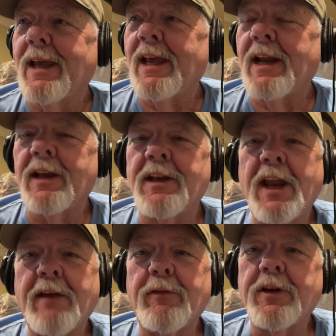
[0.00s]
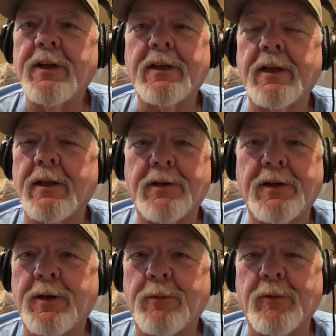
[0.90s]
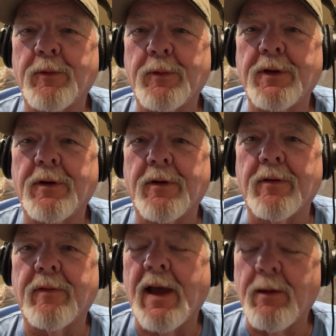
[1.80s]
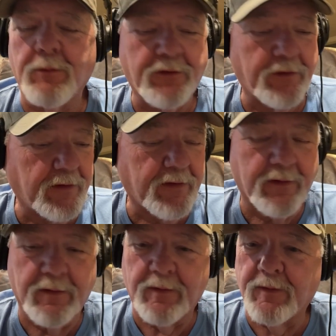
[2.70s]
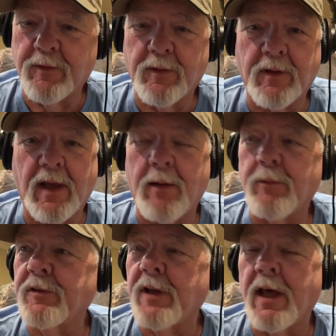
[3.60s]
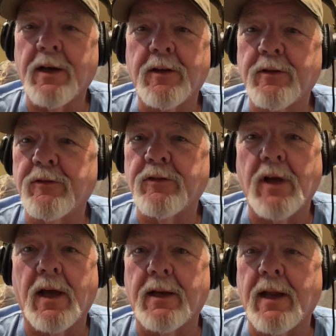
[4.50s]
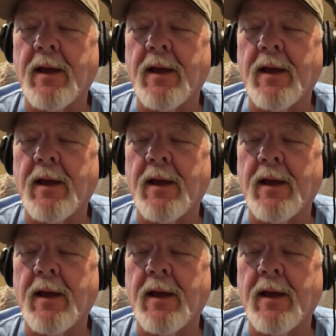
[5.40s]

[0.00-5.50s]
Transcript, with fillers: I never did kill a deer with a recurve. I was not a good shot.